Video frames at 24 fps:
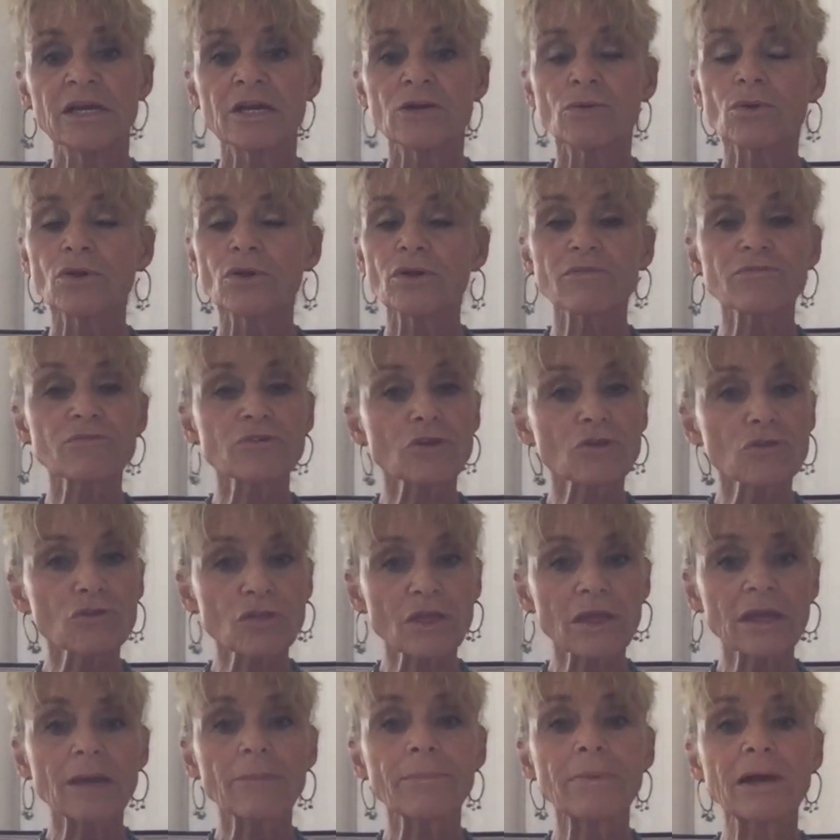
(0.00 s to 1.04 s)
Well, if you
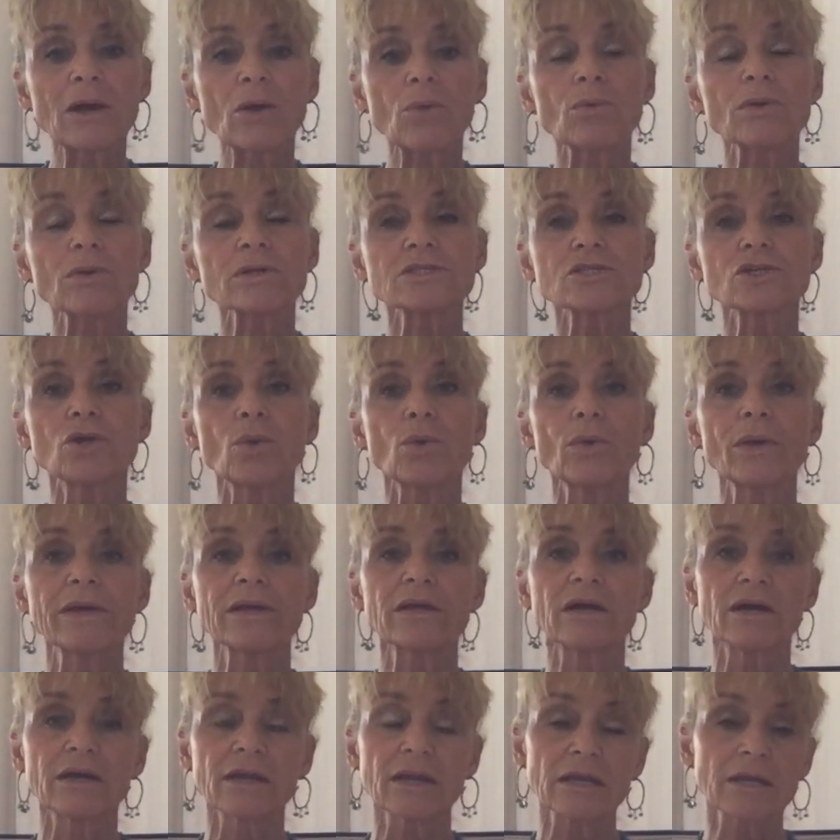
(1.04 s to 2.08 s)
think about what's going
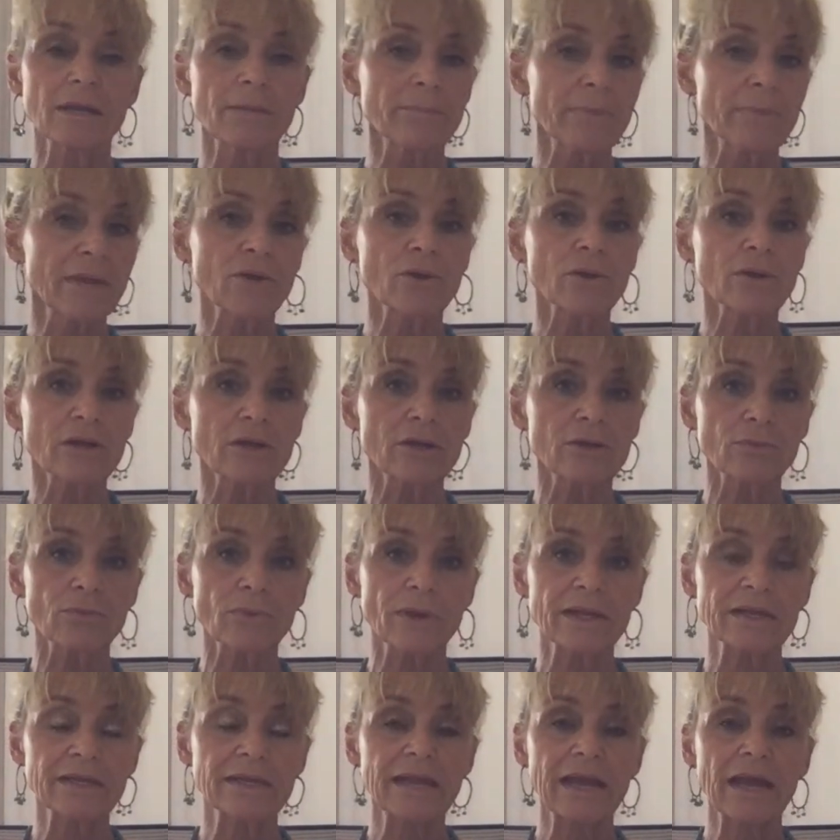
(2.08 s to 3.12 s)
on in America
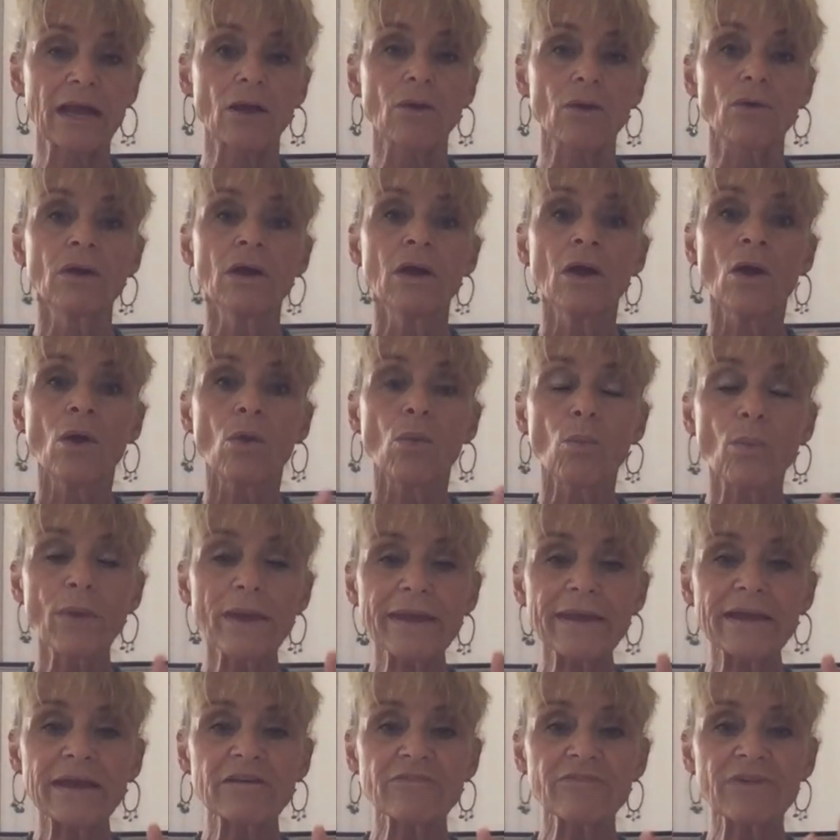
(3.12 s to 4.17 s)
right now,
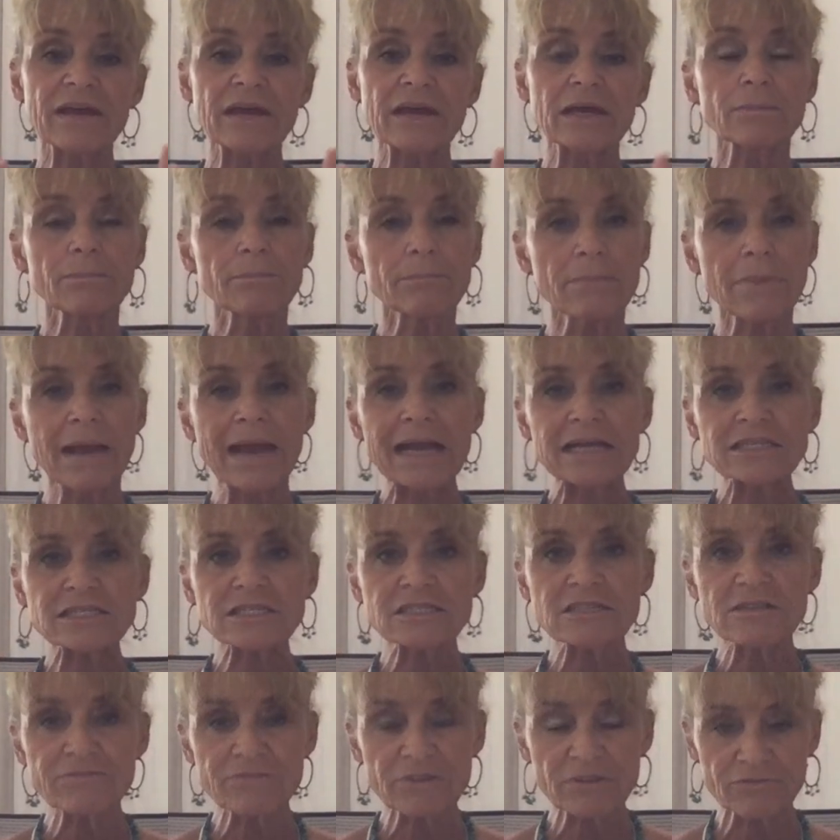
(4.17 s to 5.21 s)
we have had
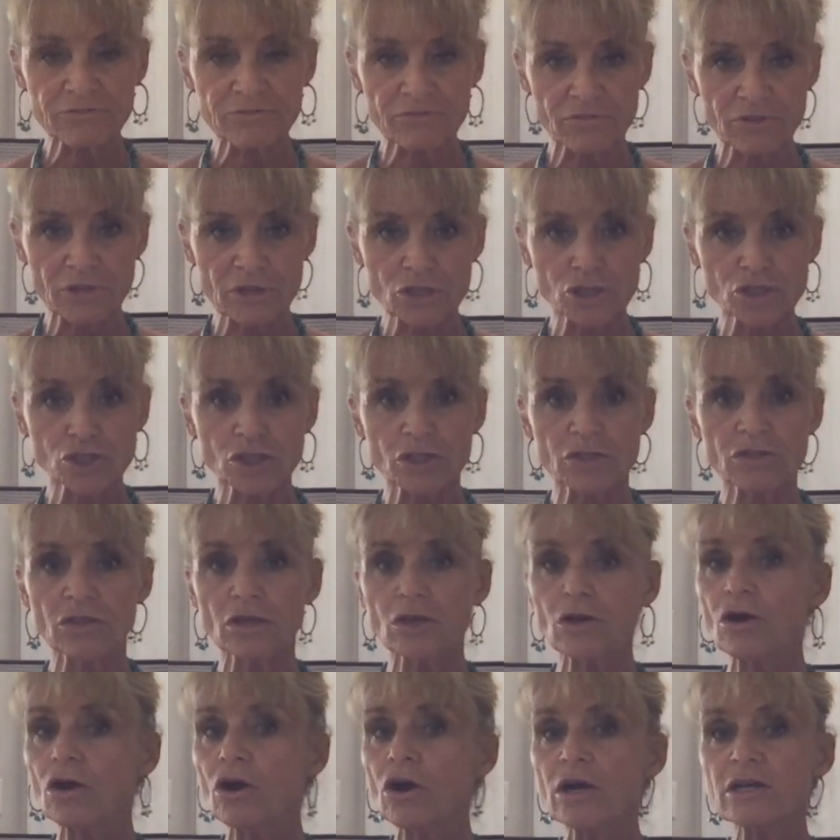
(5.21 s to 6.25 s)
massive inflation. The
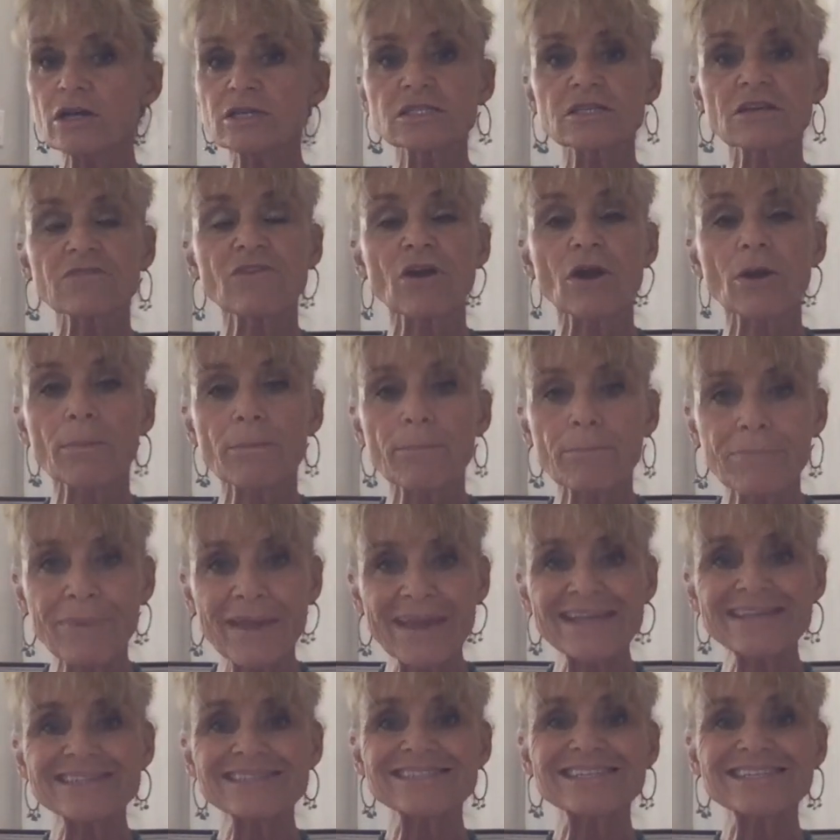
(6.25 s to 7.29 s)
cost of our
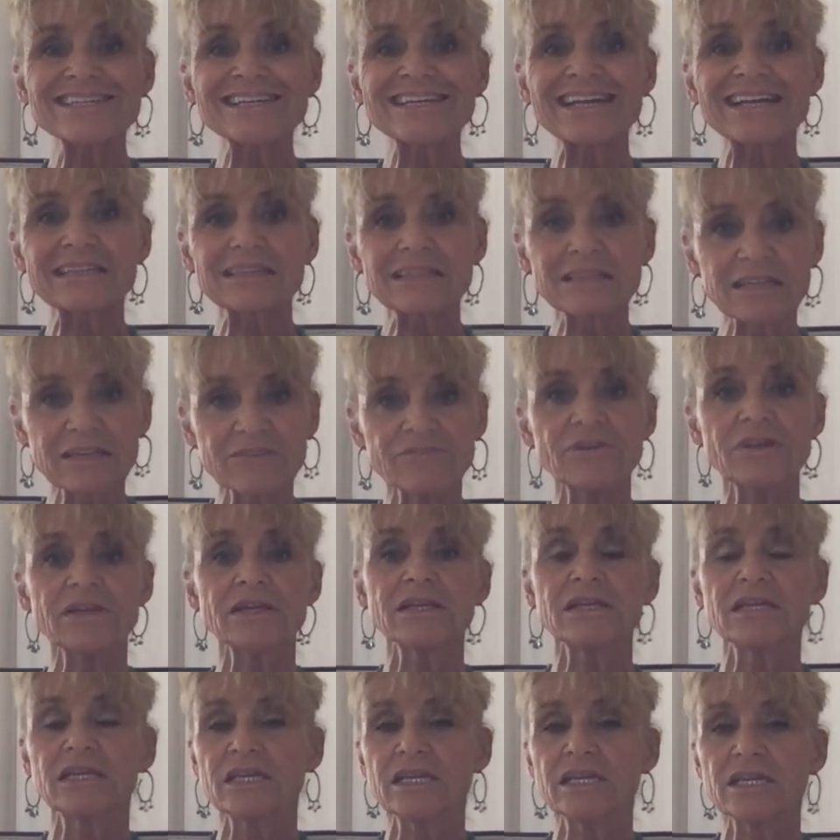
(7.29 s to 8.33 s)
basic
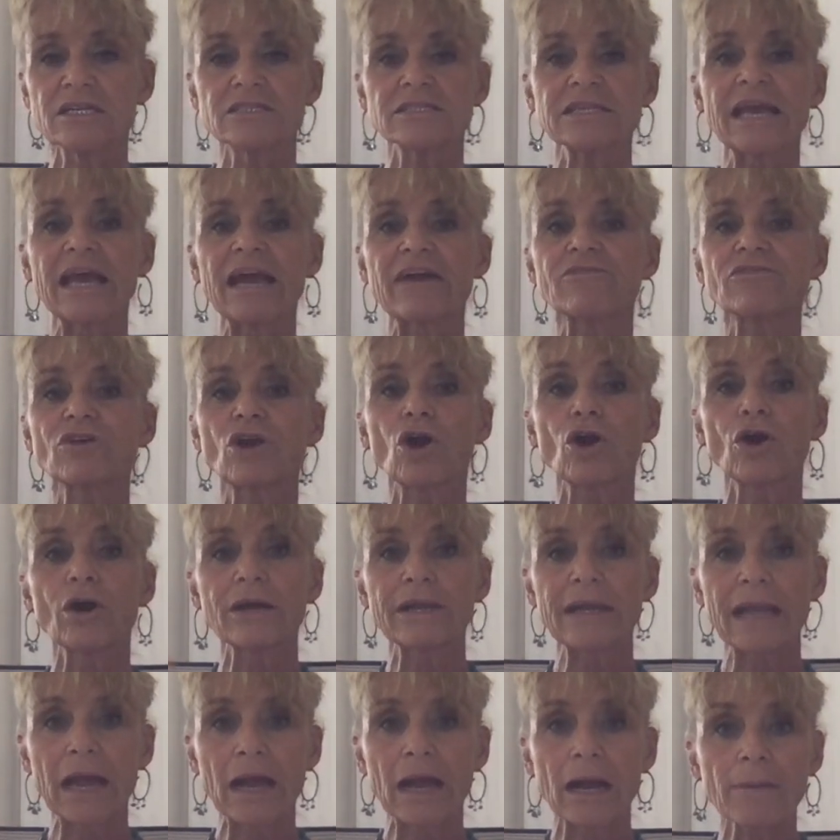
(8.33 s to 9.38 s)
living needs have
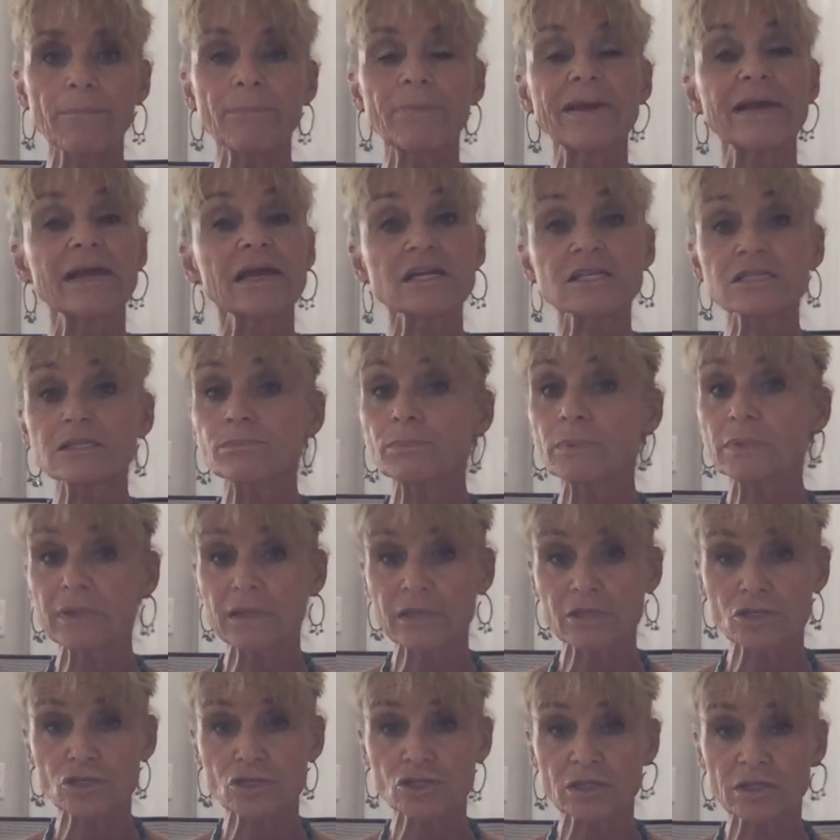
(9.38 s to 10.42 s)
gone up
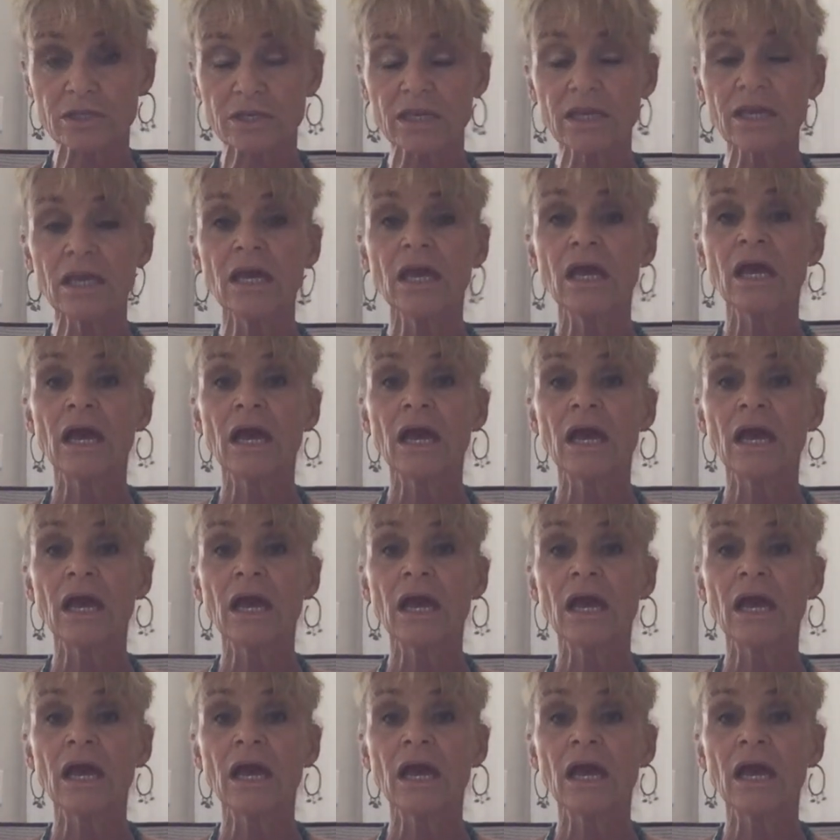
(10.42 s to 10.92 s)
exponentially,